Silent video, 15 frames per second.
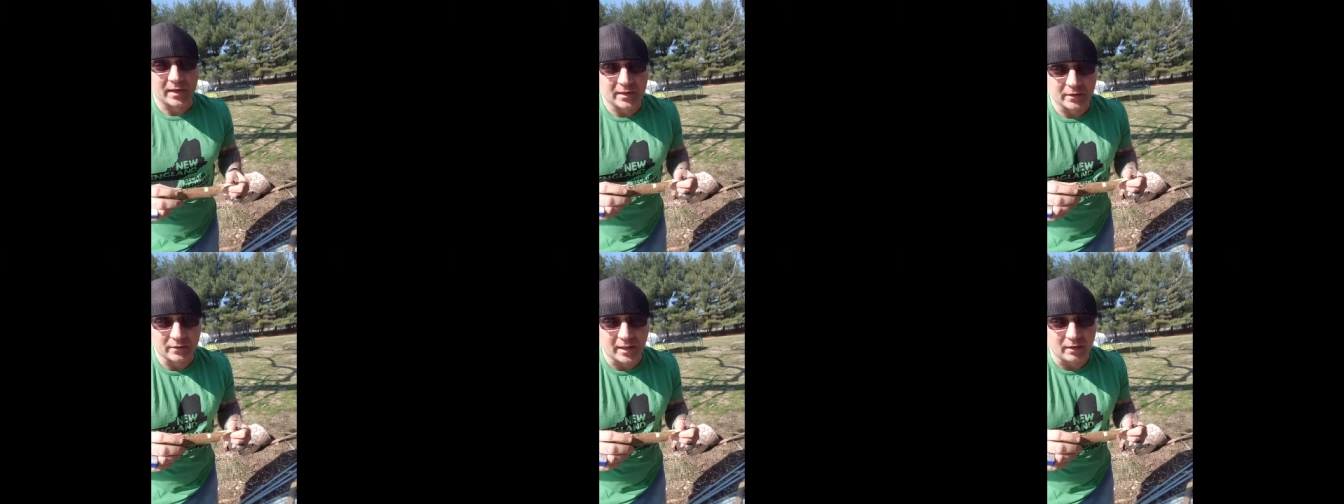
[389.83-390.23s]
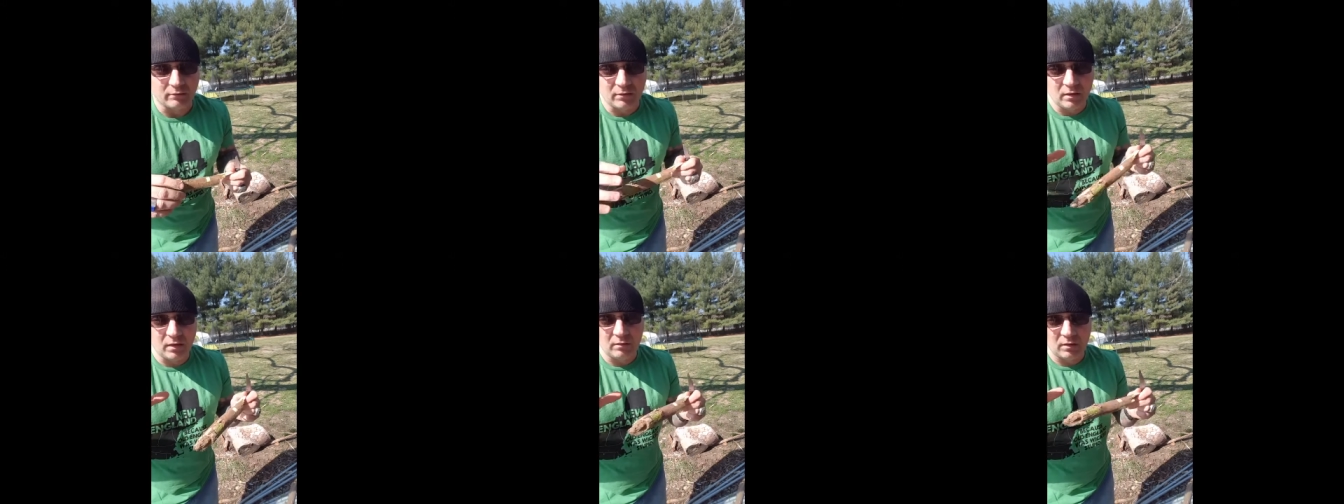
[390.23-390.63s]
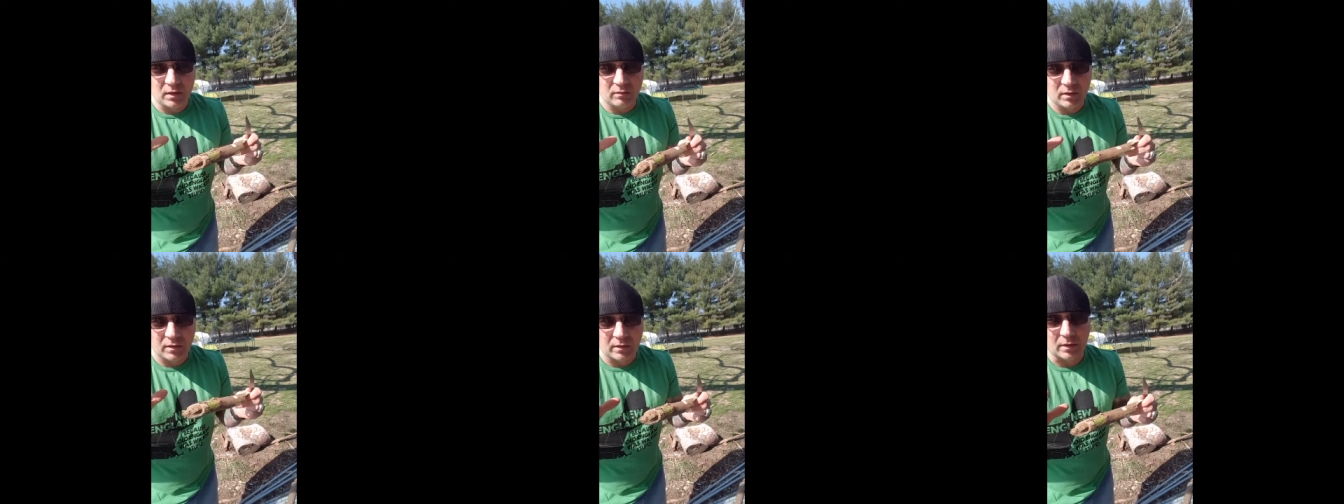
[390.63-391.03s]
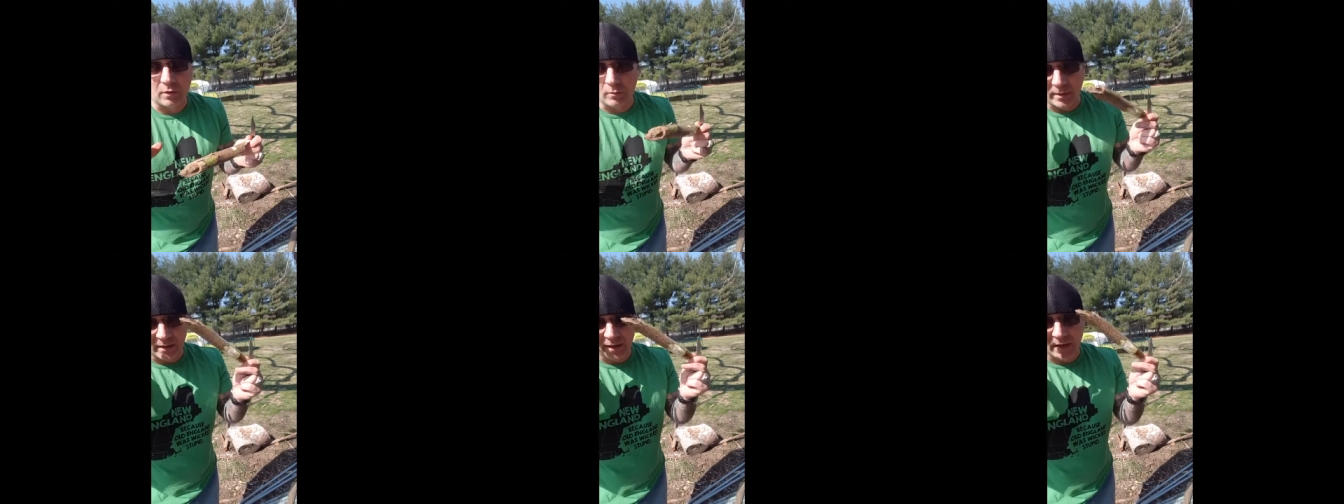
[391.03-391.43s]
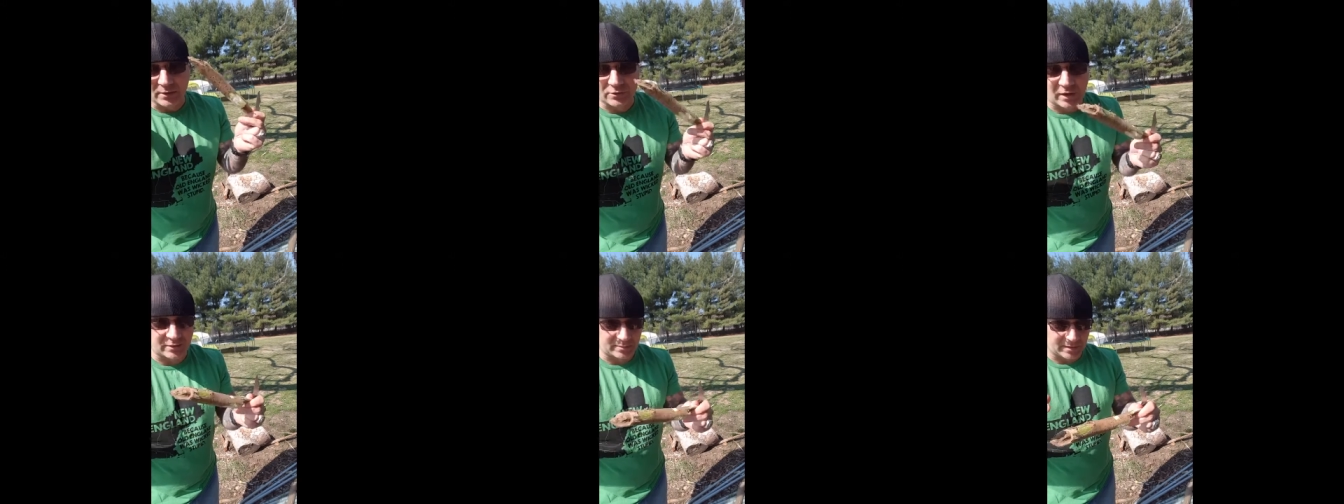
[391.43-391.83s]
I hear that, ee, nee, nee, oh my god,
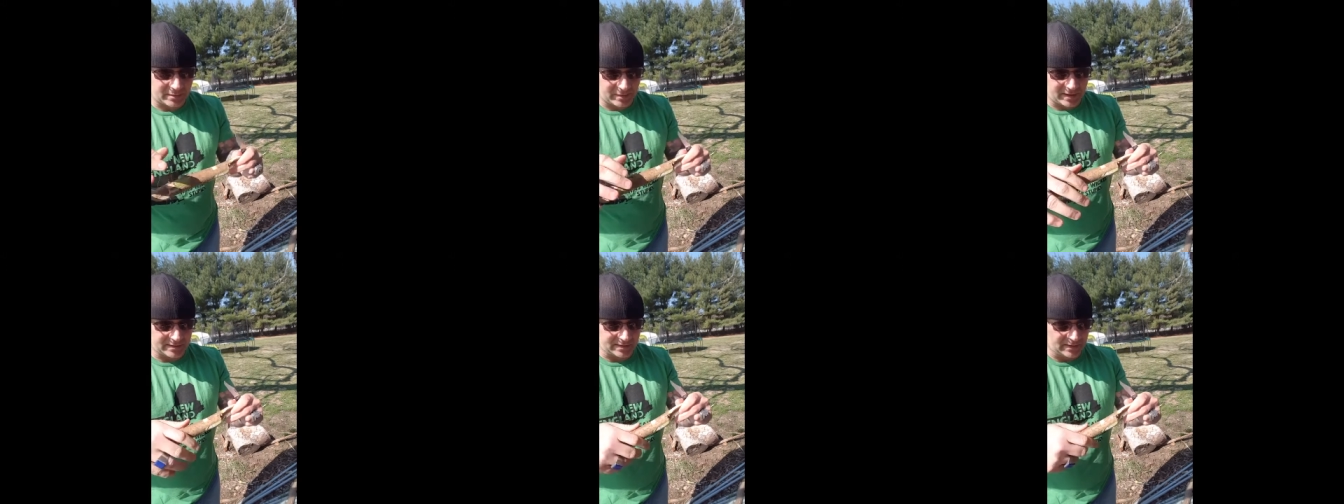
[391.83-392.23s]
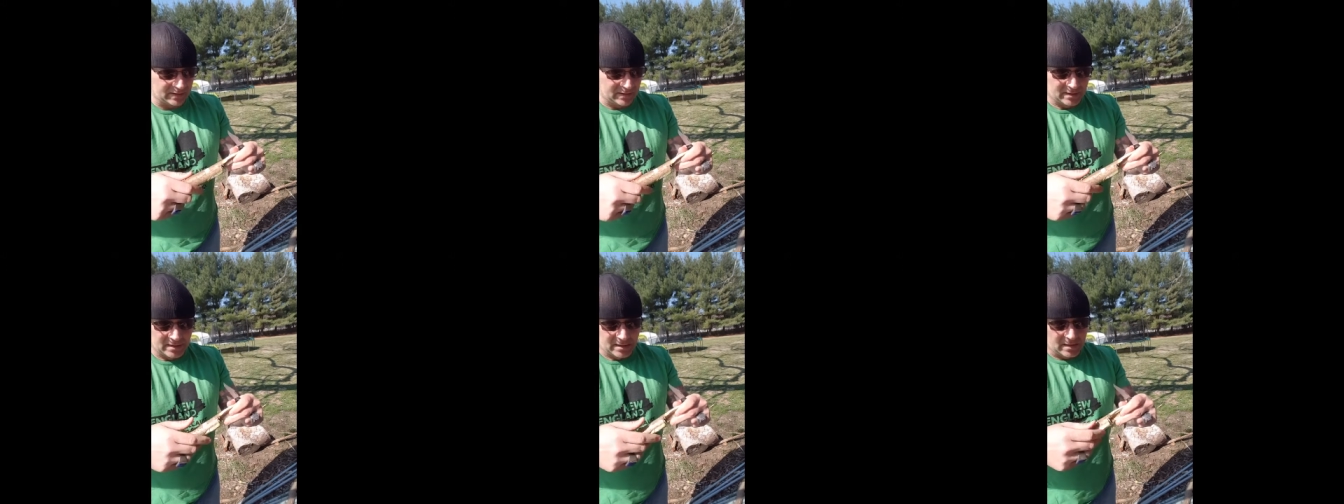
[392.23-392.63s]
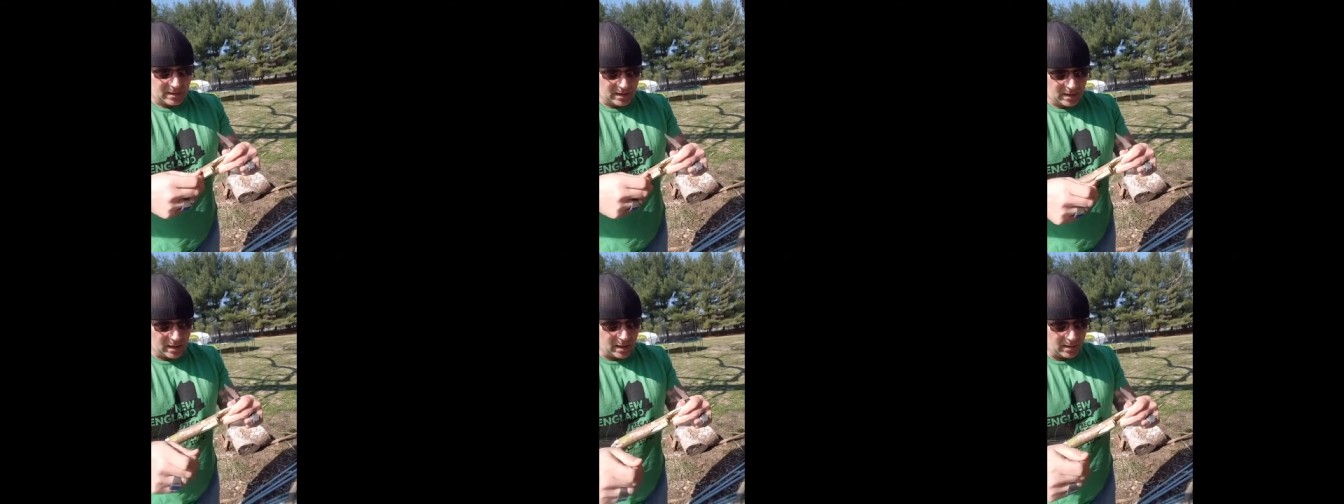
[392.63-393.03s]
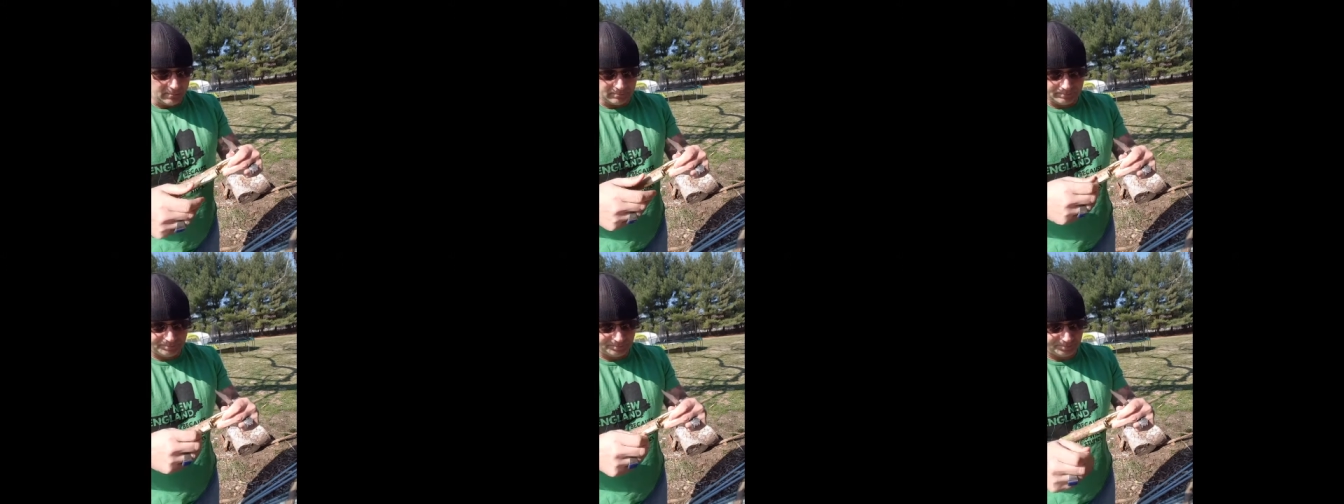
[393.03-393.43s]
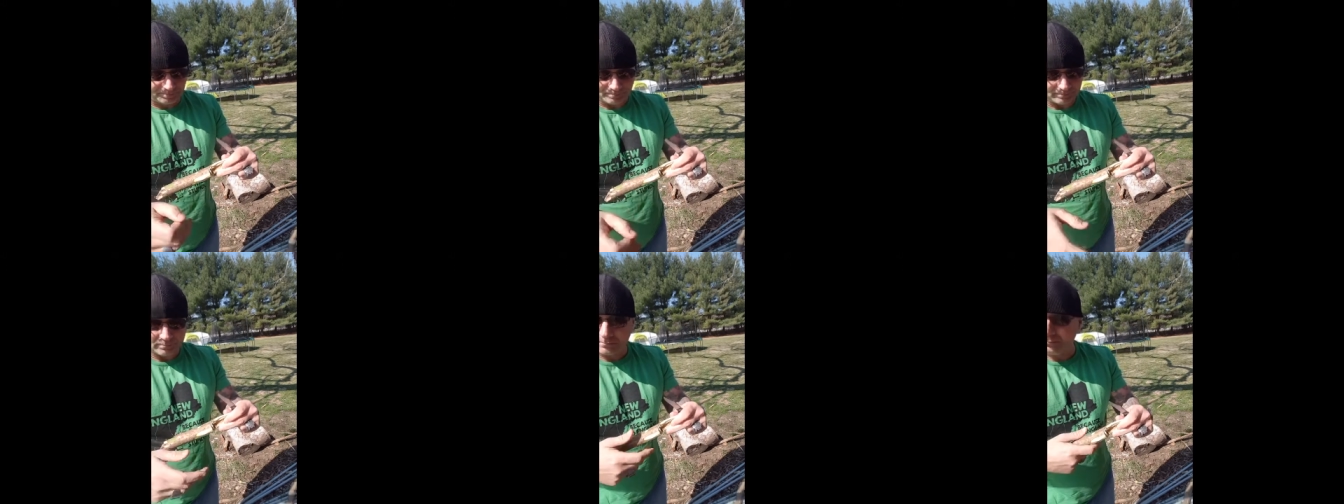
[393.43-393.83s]
it drives me crazy. Um,
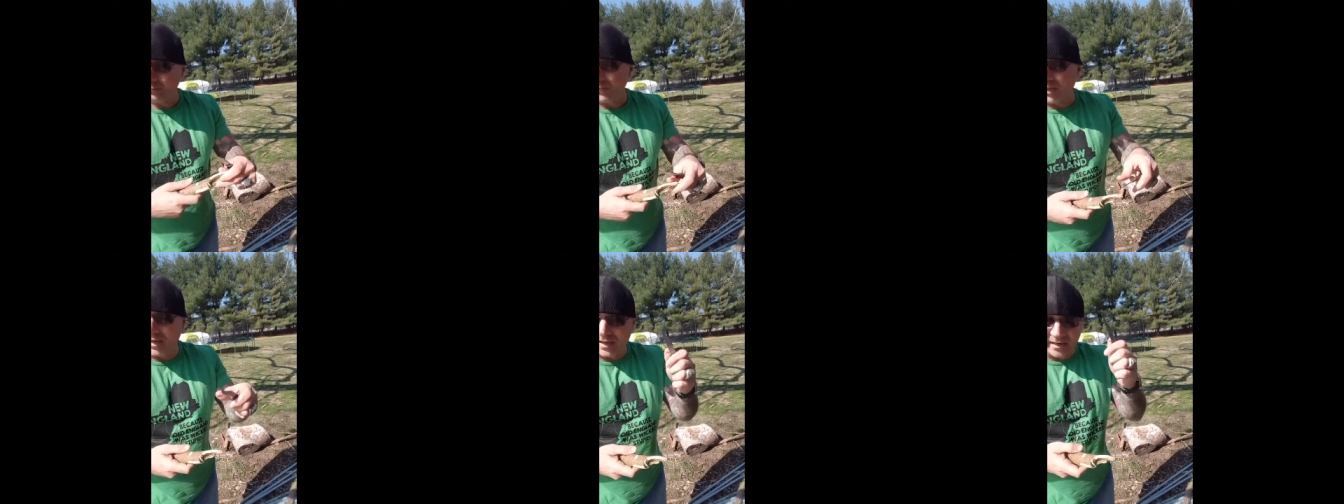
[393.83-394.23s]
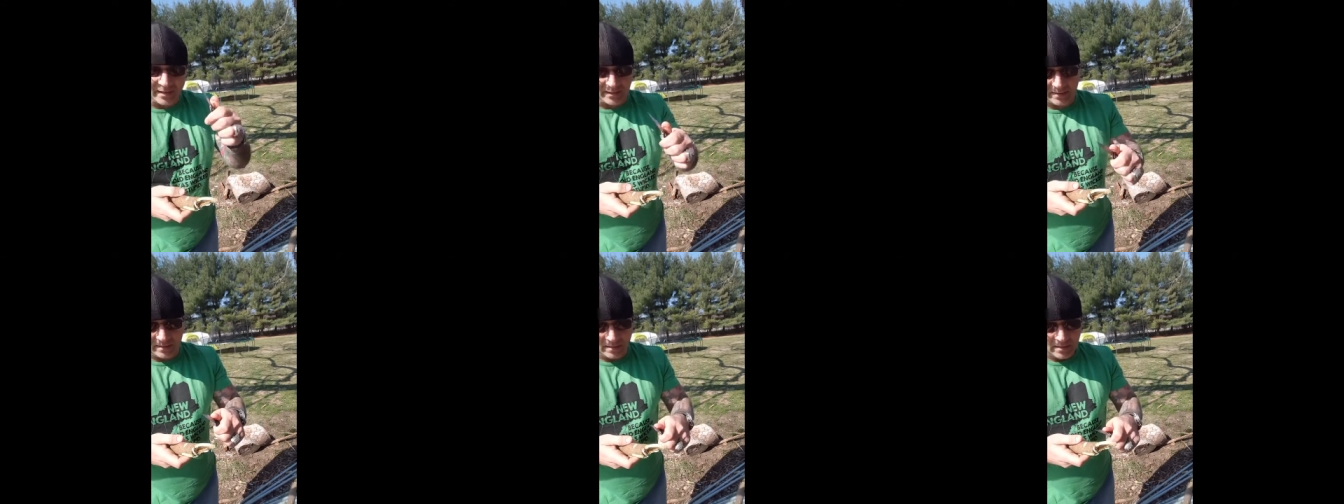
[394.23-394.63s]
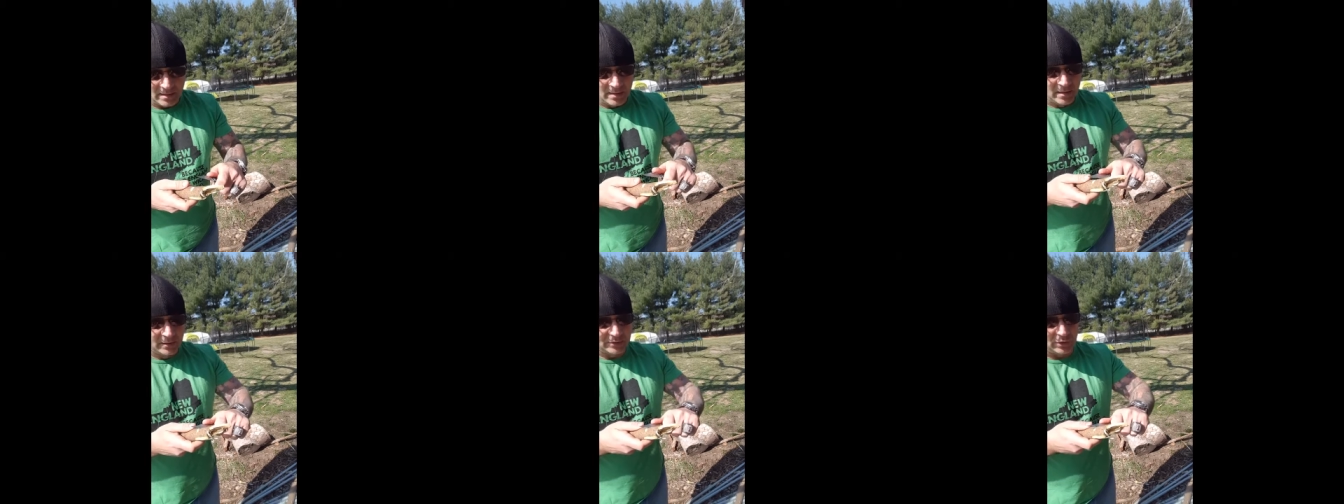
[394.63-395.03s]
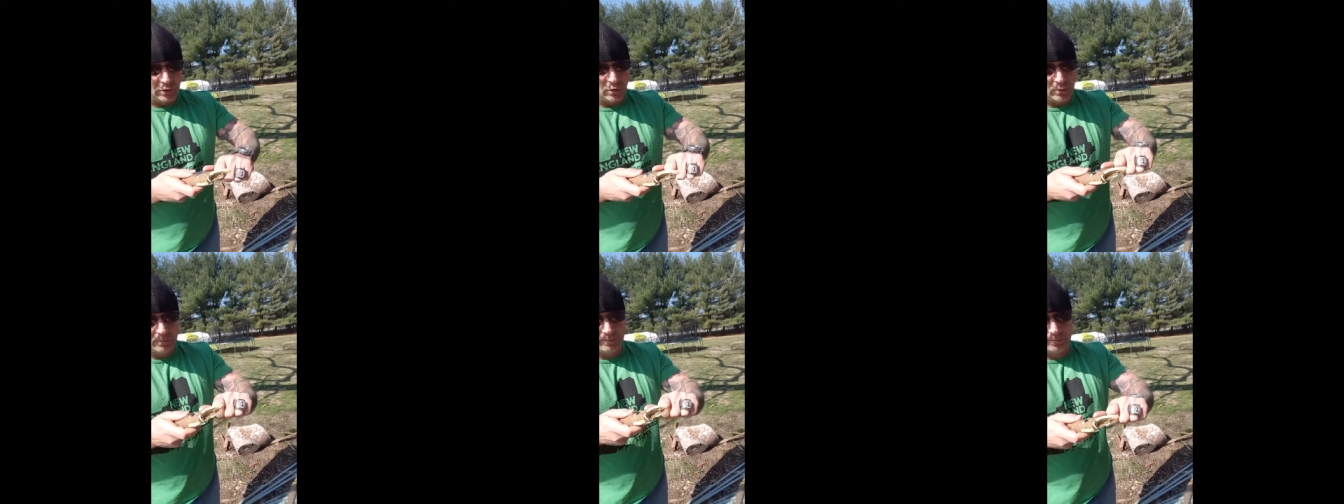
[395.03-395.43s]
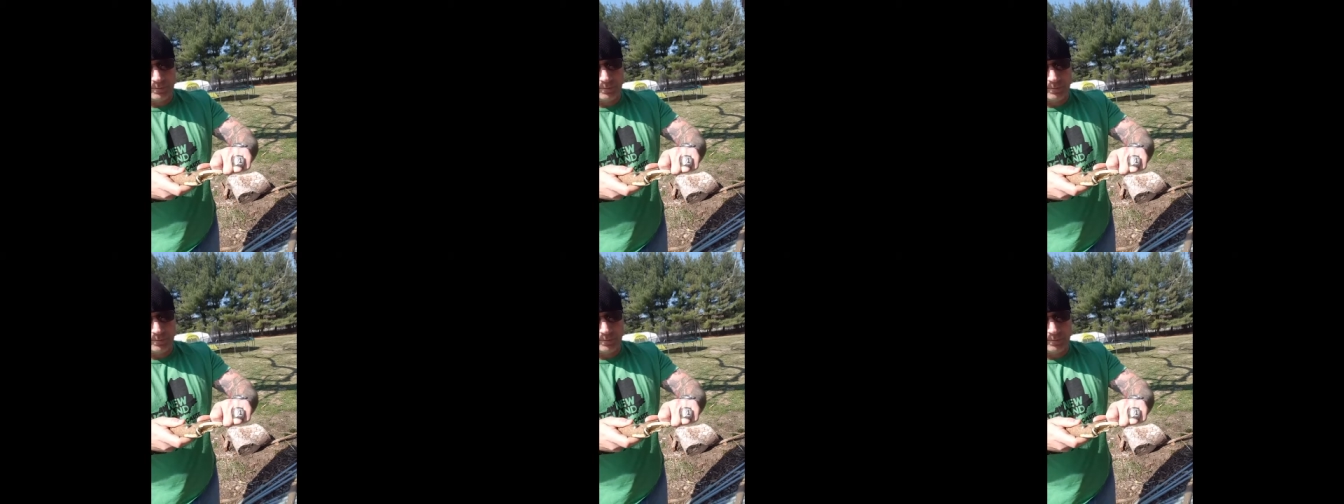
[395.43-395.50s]
I hate it. So